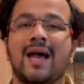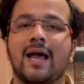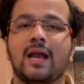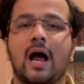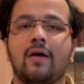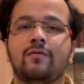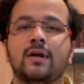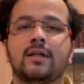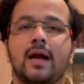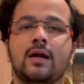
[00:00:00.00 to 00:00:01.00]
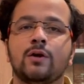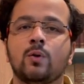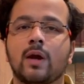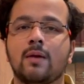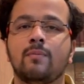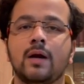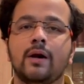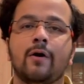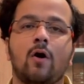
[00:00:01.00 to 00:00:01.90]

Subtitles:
And after that you can build